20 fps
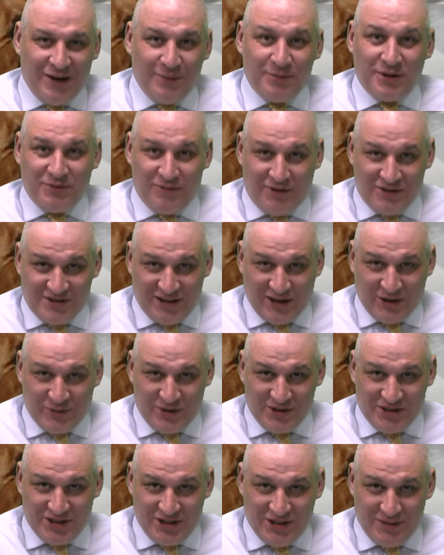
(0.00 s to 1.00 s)
I'm going to answer that
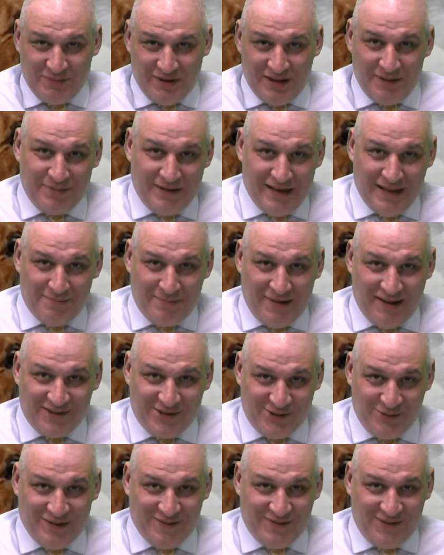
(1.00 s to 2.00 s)
question in a minute, but let Matt
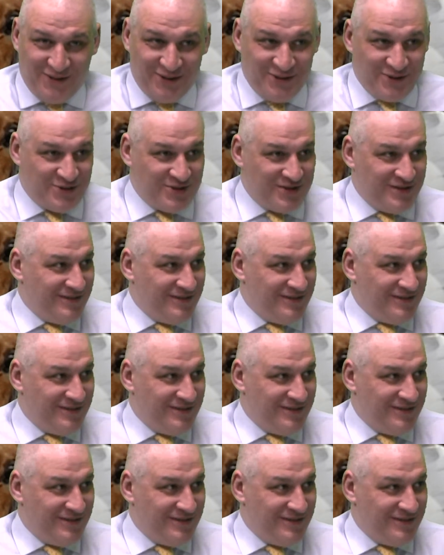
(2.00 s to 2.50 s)
do it first.